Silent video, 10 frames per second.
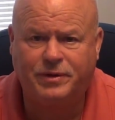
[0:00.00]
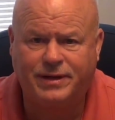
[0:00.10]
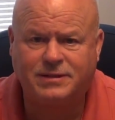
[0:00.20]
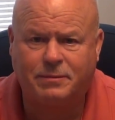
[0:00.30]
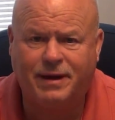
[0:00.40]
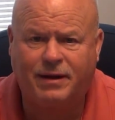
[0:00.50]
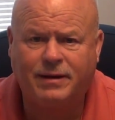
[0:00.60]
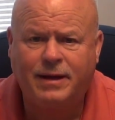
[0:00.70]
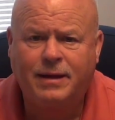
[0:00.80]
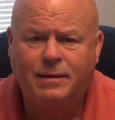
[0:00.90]
and it's
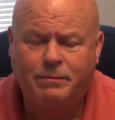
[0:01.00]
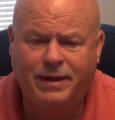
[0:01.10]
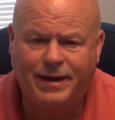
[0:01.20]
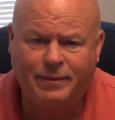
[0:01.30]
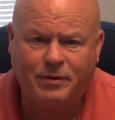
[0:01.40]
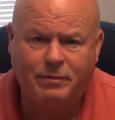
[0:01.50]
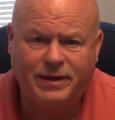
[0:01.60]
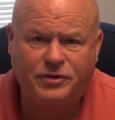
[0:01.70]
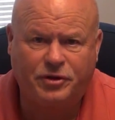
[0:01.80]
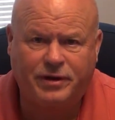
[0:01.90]
about being able to
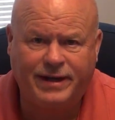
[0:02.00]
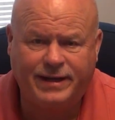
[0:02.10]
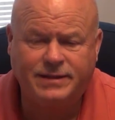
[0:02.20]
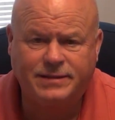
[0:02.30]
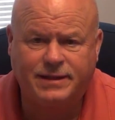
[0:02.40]
meet your needs.